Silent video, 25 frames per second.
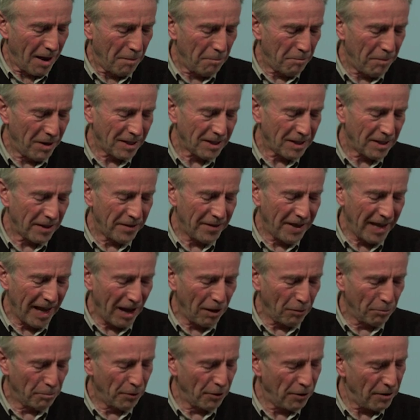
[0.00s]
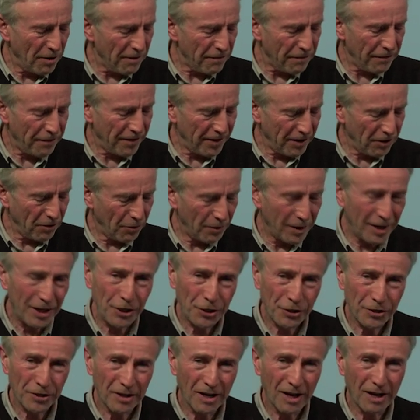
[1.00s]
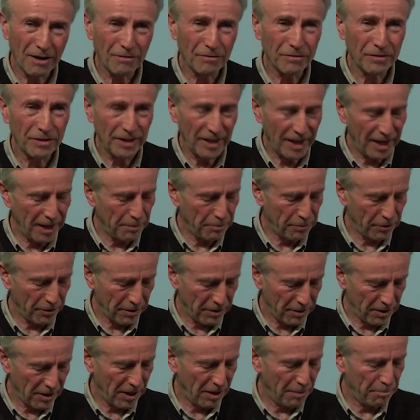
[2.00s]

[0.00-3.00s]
But the Alberta Federation of Labour